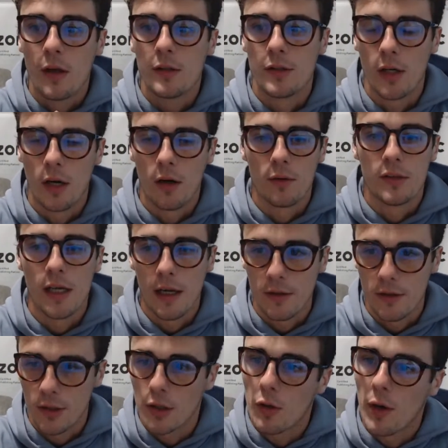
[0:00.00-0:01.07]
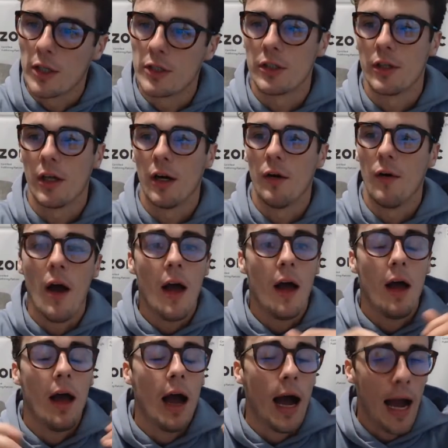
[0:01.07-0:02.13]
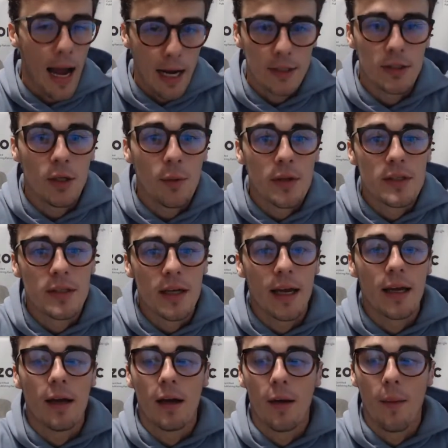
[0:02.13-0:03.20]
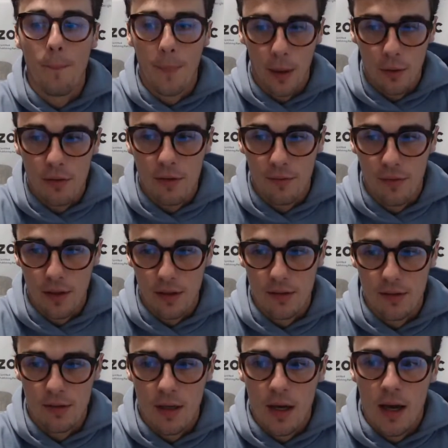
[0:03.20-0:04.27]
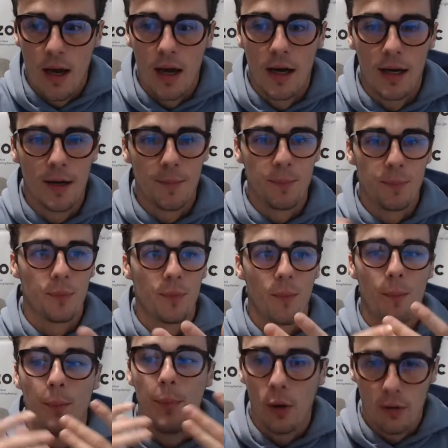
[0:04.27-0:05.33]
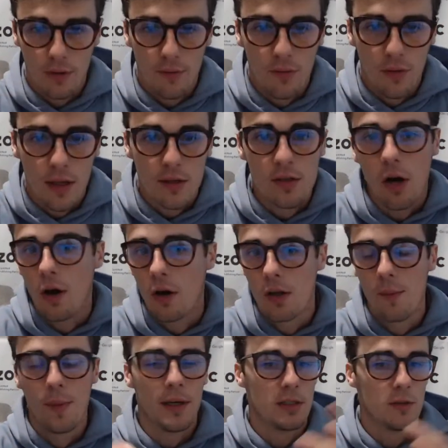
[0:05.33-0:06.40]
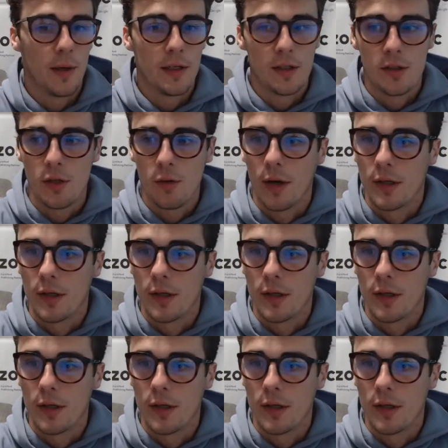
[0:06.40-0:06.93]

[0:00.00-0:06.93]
So to answer your question though, I actually would say both of these. Both of these are the best way to do